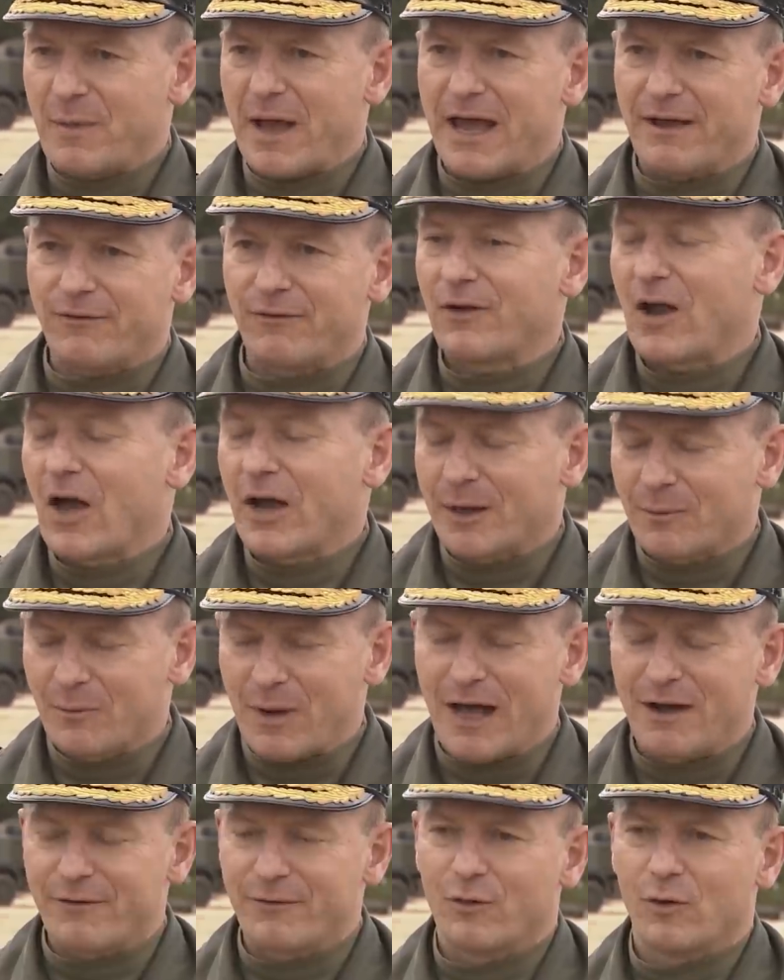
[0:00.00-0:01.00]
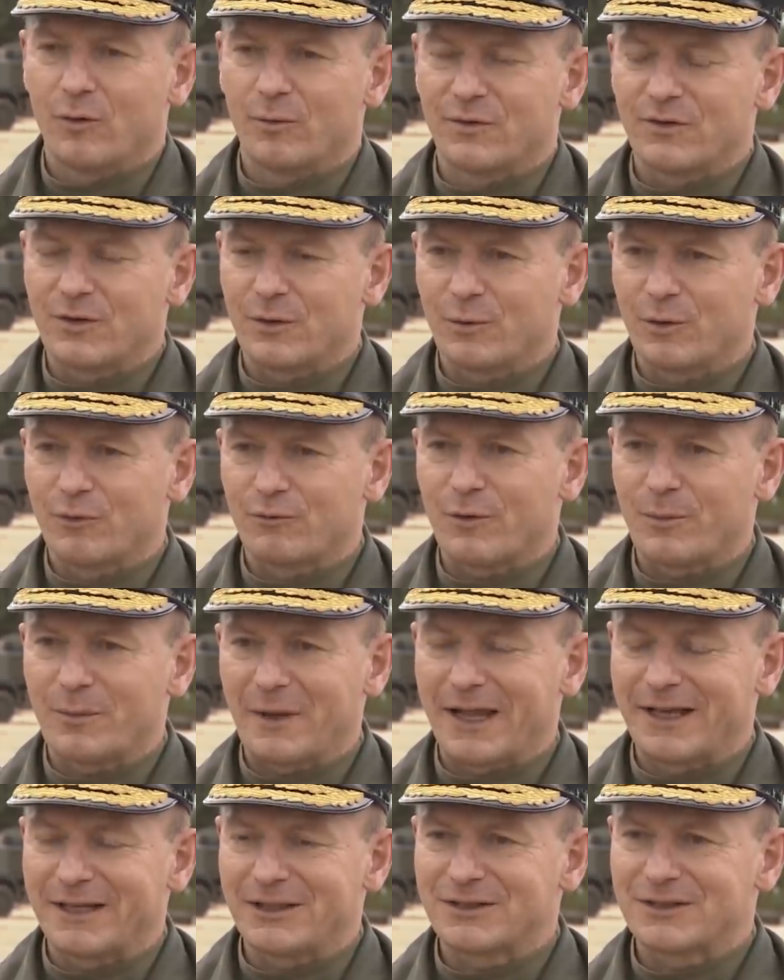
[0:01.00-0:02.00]
air flying platforms that will
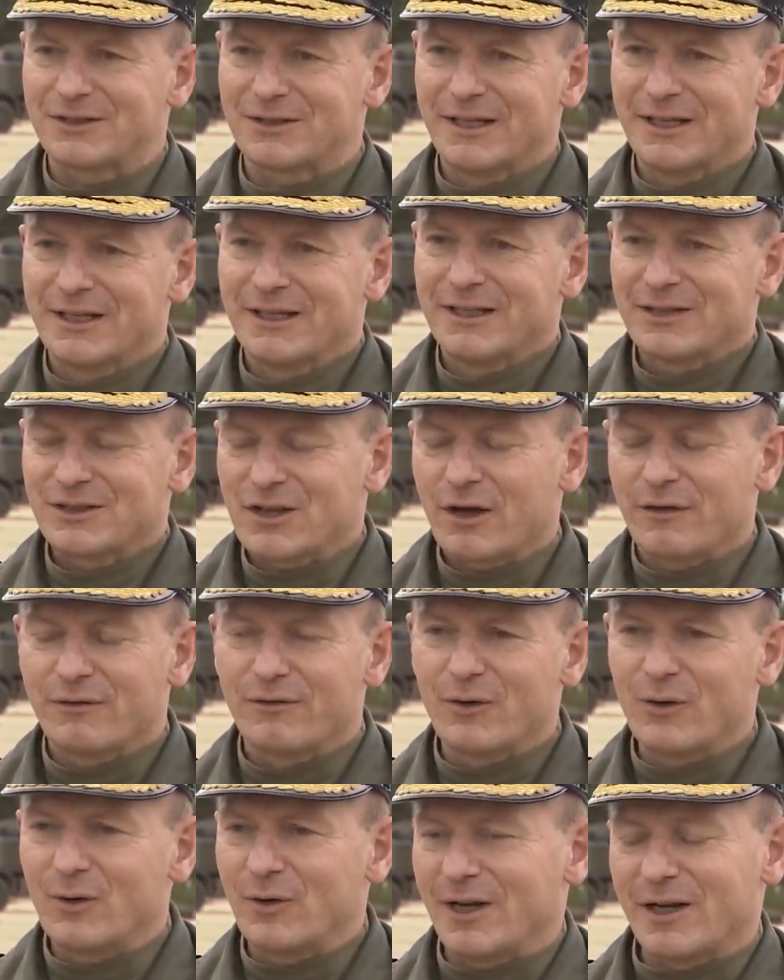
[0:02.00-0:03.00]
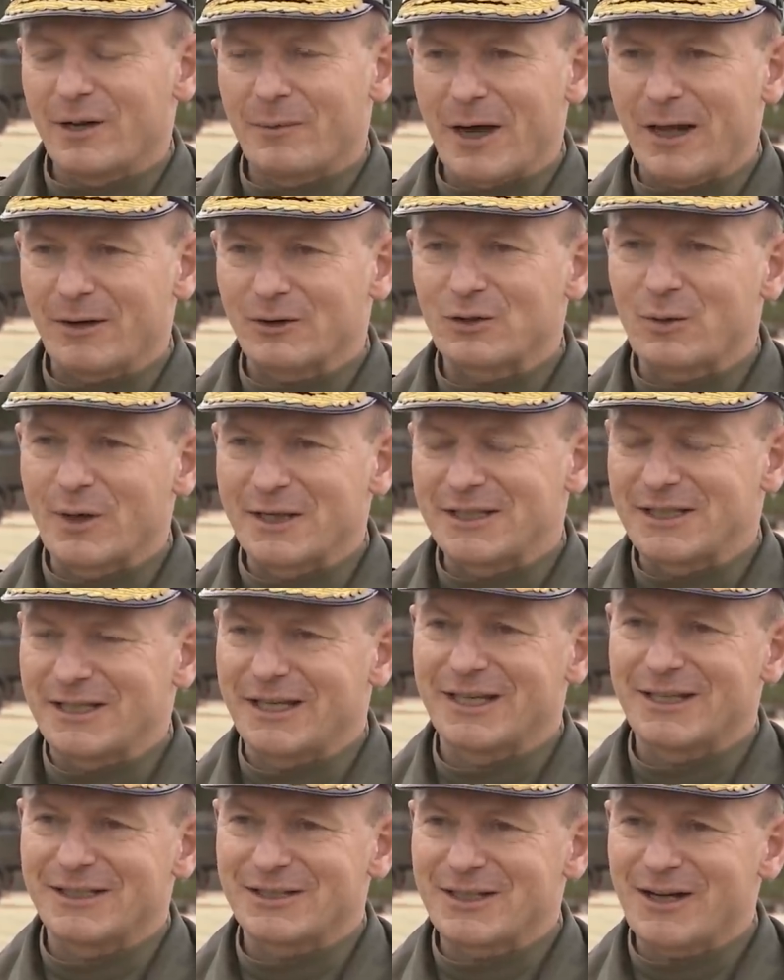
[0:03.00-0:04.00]
replace Typhoon in about 20
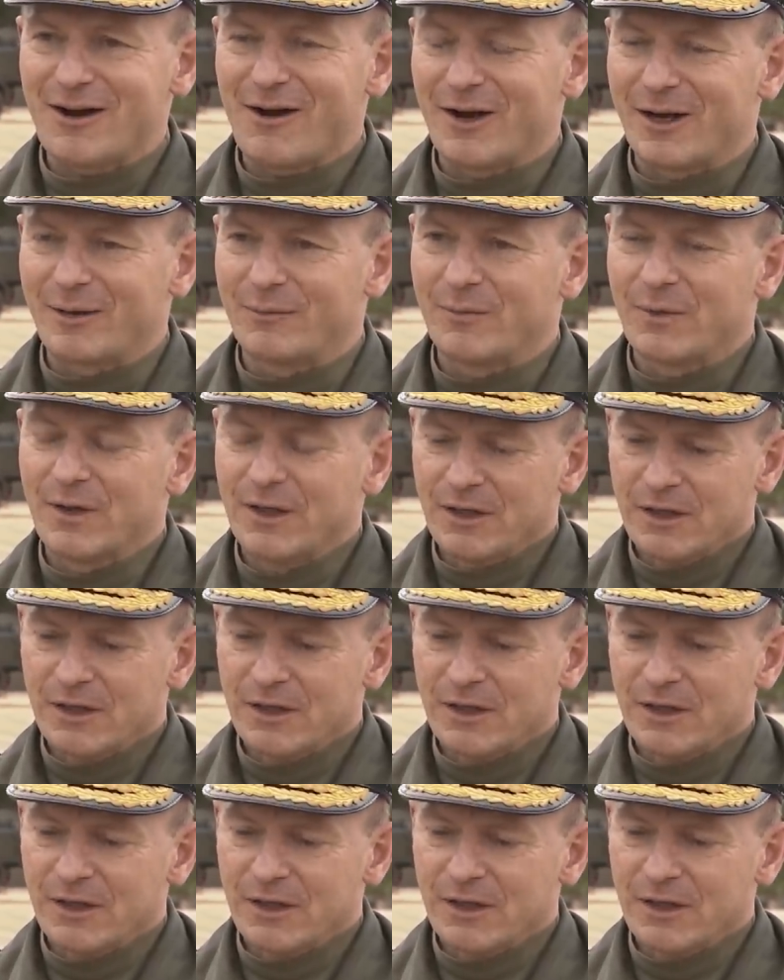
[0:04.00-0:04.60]
years' time.